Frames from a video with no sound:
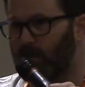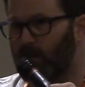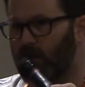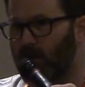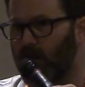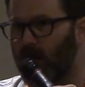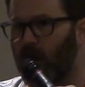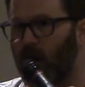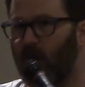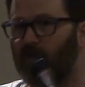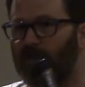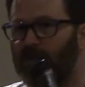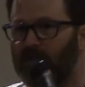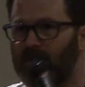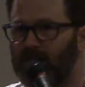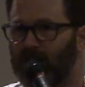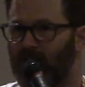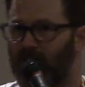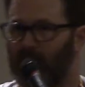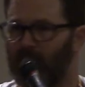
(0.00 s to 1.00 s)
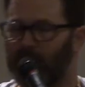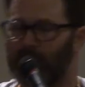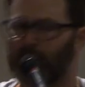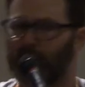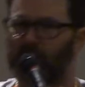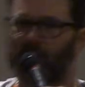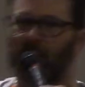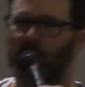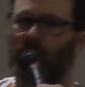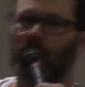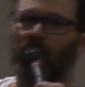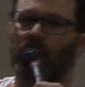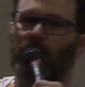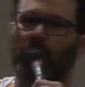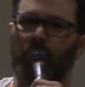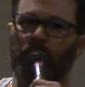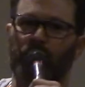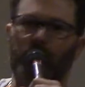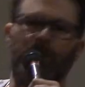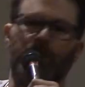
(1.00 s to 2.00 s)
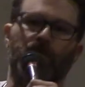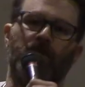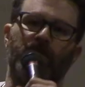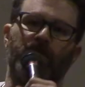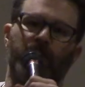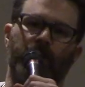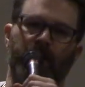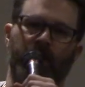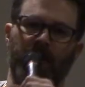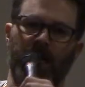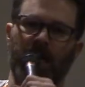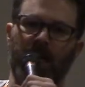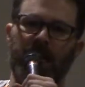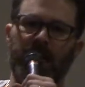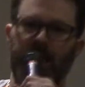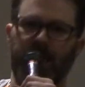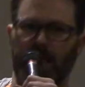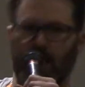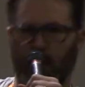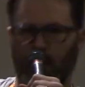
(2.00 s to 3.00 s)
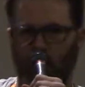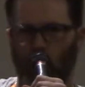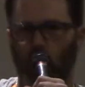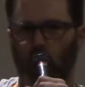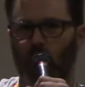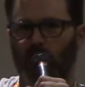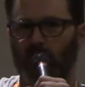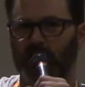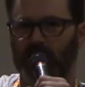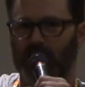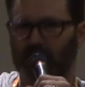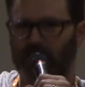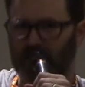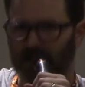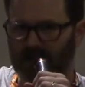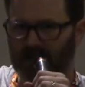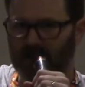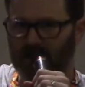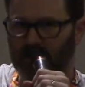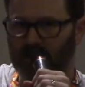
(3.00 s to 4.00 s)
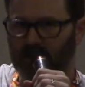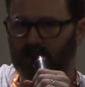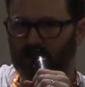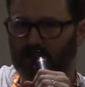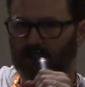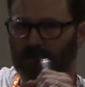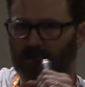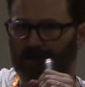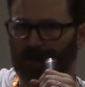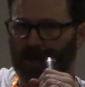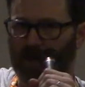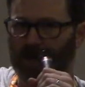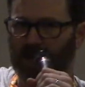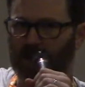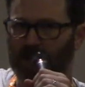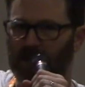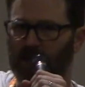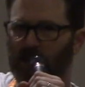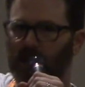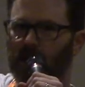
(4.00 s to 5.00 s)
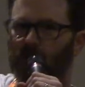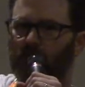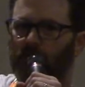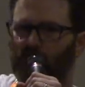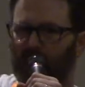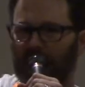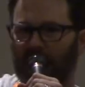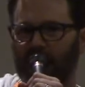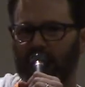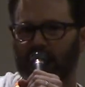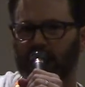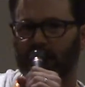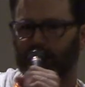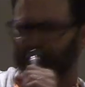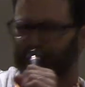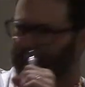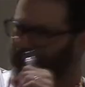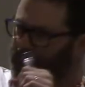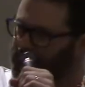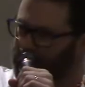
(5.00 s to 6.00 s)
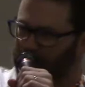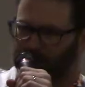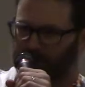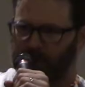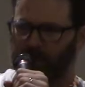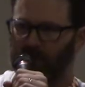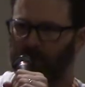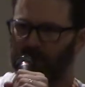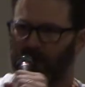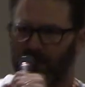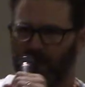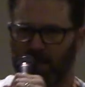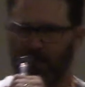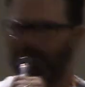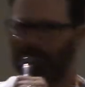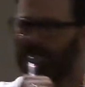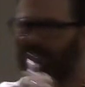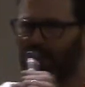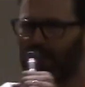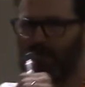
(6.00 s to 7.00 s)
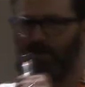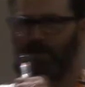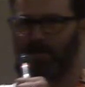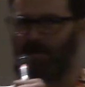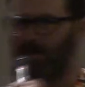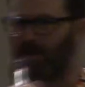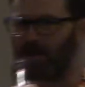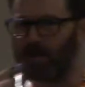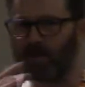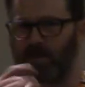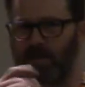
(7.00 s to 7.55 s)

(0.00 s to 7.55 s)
Okay, oftentimes they're people from an Indian call center, right? But sometimes they're